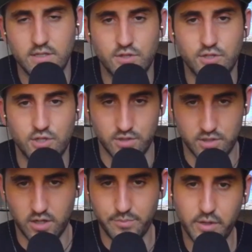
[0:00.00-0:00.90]
Yeah, so the
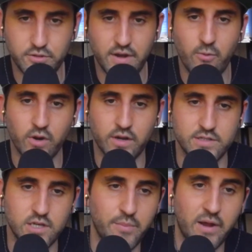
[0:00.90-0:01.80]
show's called Build Your
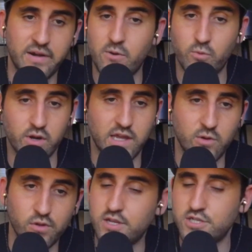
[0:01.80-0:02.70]
Network. It's all about
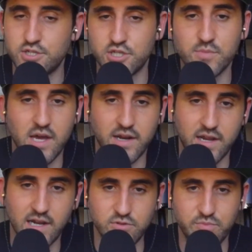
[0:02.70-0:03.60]
networking, relationships, how
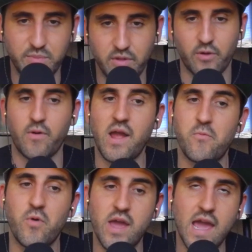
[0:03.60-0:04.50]
to connect with people the
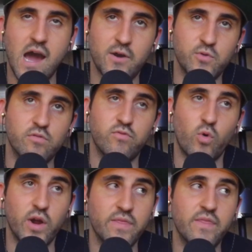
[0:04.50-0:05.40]
right way, how to
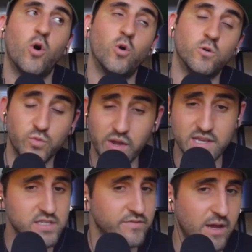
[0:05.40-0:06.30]
avoid the old
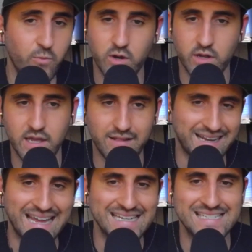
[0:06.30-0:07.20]
ways of
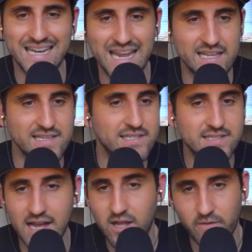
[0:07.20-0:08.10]
networking, like
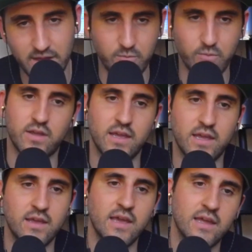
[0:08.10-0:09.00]
1980s style
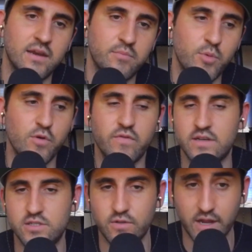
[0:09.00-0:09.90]
networking, and
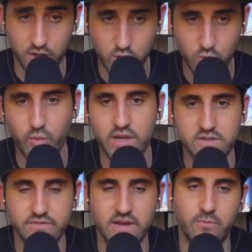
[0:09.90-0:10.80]
move into like newer
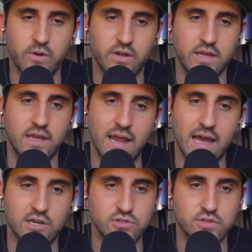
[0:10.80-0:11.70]
ways of networking
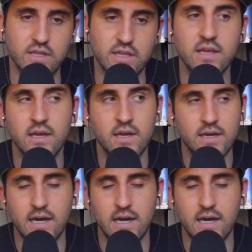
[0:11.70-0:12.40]
and actually